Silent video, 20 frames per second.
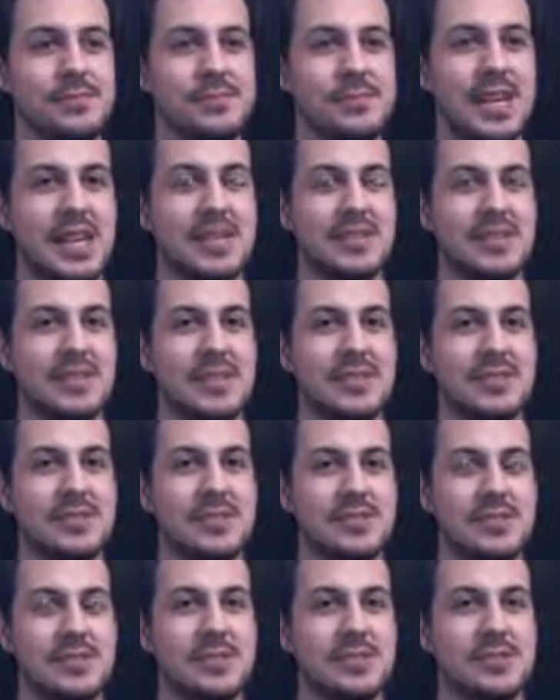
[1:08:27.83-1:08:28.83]
That was
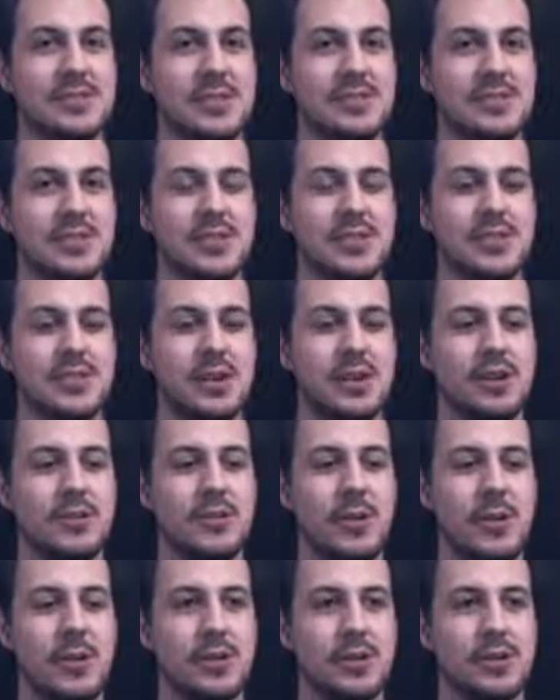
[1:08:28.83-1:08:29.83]
a good on
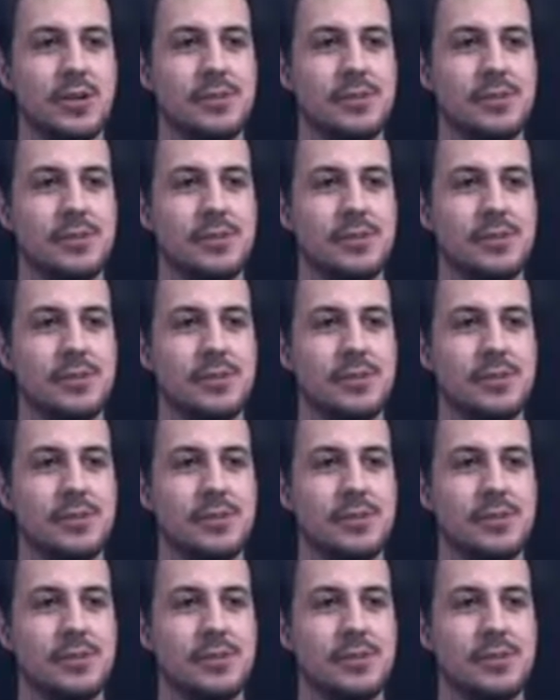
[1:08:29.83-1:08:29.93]
arc.